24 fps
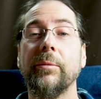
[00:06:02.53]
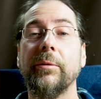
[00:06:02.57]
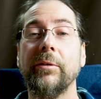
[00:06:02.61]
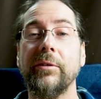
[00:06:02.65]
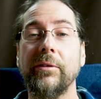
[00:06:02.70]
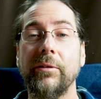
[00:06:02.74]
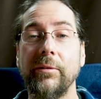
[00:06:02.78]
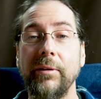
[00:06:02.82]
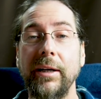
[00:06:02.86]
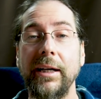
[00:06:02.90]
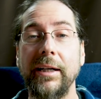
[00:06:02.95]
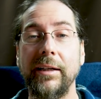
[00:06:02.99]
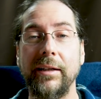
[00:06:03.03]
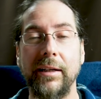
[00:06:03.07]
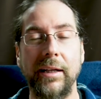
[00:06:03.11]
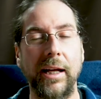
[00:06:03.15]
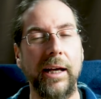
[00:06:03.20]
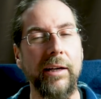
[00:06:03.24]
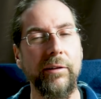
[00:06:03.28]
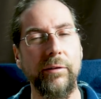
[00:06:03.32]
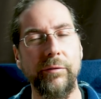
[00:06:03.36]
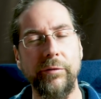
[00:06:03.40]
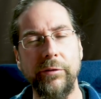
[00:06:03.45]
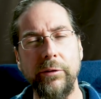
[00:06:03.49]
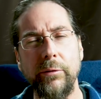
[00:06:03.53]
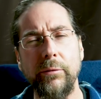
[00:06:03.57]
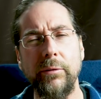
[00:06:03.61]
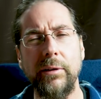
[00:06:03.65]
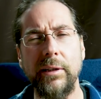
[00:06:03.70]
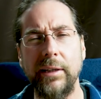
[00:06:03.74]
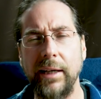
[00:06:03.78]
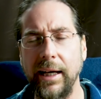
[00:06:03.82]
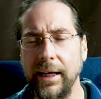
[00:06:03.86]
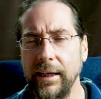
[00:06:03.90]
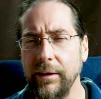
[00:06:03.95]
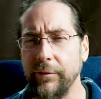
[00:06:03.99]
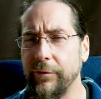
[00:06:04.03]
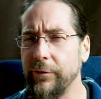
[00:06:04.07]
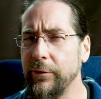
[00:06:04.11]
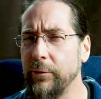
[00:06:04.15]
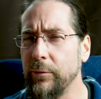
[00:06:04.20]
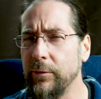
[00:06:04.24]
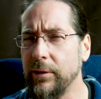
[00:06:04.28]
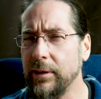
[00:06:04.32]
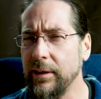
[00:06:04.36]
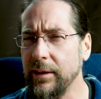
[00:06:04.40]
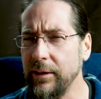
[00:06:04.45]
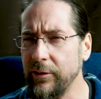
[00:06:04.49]
was great. It had a few
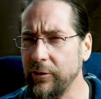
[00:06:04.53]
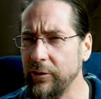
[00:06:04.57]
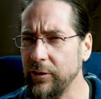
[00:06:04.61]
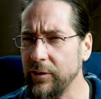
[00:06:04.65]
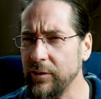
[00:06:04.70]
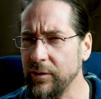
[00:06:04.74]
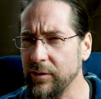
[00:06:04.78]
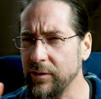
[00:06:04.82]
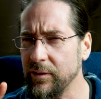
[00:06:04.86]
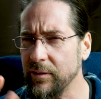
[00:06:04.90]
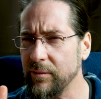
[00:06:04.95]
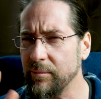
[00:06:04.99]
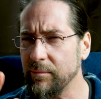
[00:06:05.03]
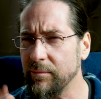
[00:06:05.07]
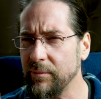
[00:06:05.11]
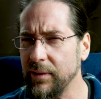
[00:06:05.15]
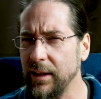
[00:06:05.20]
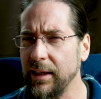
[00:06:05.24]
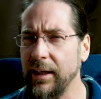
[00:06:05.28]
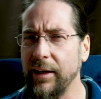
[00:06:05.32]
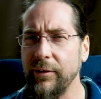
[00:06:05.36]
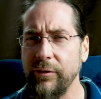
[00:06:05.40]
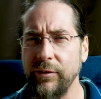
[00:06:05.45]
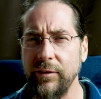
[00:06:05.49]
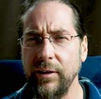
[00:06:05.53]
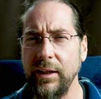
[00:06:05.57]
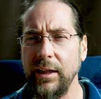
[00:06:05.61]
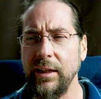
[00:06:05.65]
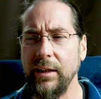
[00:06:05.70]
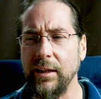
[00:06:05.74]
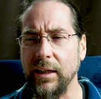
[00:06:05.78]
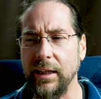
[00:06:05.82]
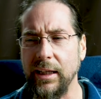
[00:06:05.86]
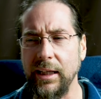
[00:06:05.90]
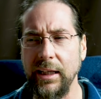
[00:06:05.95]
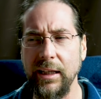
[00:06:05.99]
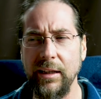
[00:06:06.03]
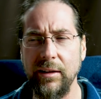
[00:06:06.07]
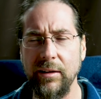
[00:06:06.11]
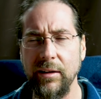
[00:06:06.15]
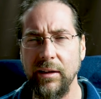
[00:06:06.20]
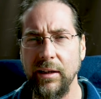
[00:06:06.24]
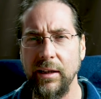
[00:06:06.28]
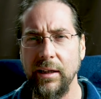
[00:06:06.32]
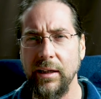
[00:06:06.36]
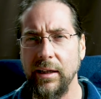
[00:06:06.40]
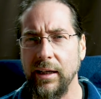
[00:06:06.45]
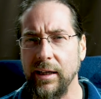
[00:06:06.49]
glitches that I've seen. The heat
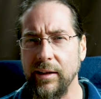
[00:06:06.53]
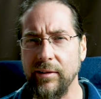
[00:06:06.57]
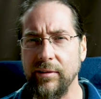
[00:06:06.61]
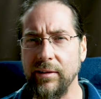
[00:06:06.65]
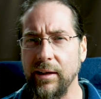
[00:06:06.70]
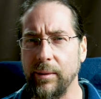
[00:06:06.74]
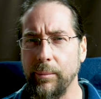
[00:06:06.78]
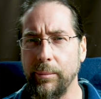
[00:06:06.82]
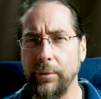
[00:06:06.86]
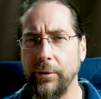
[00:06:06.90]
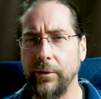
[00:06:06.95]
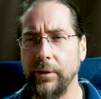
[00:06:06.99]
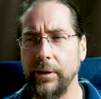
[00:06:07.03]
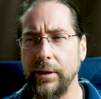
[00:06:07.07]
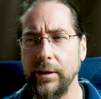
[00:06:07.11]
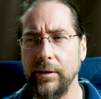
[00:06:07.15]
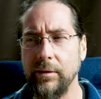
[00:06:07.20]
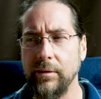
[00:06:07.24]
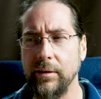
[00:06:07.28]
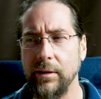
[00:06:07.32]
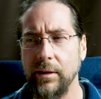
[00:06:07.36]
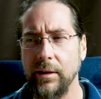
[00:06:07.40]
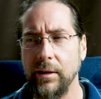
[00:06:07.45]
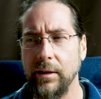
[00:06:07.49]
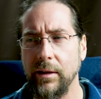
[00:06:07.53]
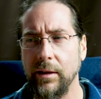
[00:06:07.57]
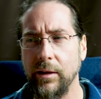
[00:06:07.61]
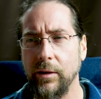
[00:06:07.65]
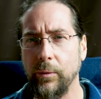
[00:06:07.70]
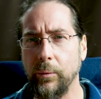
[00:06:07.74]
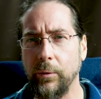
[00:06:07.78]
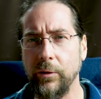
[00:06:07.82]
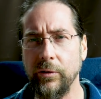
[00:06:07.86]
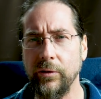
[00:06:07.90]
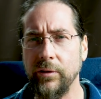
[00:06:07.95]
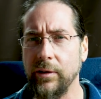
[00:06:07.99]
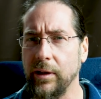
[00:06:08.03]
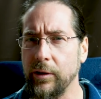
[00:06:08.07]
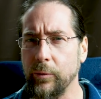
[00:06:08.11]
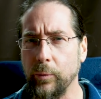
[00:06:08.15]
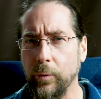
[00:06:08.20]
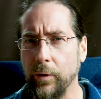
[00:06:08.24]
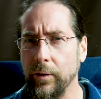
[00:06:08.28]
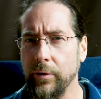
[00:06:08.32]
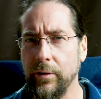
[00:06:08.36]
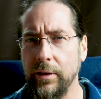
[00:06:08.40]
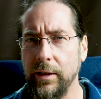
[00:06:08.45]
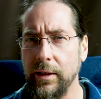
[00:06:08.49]
at some point was not
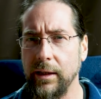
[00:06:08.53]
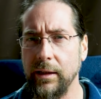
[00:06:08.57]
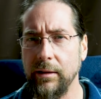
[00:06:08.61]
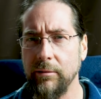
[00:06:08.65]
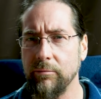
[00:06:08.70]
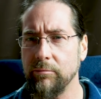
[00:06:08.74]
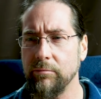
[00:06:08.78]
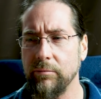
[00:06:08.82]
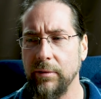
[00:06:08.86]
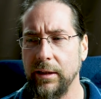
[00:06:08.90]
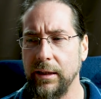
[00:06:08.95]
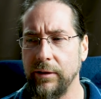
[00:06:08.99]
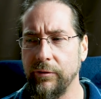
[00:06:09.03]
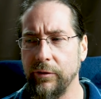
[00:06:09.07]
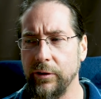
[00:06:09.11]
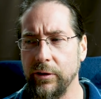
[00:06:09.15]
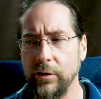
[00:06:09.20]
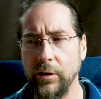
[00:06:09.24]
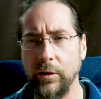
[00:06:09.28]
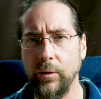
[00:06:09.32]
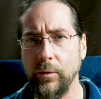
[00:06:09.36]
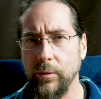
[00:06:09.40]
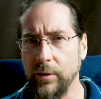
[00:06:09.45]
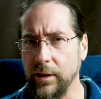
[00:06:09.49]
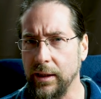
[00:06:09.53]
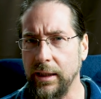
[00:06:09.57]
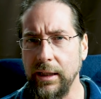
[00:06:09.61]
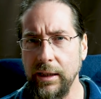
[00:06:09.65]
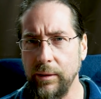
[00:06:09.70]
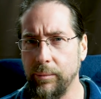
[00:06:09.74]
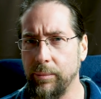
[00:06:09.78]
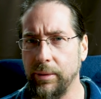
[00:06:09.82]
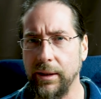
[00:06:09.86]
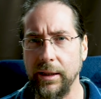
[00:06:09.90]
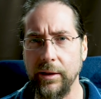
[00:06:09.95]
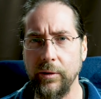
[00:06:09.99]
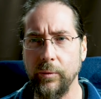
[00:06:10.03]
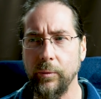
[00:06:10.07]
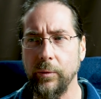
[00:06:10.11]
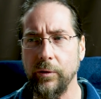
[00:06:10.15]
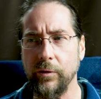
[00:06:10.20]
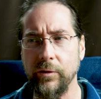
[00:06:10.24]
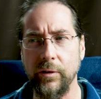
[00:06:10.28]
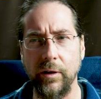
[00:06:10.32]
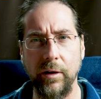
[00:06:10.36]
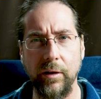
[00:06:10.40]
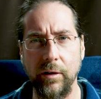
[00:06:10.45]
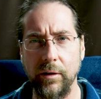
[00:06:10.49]
working, even though the heat button
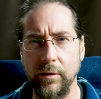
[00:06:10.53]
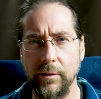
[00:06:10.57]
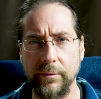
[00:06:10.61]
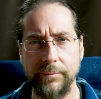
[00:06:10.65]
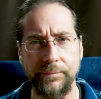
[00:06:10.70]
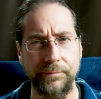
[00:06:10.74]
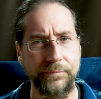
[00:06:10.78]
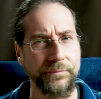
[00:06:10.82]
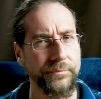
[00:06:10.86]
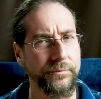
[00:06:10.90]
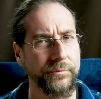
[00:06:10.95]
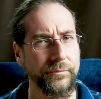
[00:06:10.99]
was on.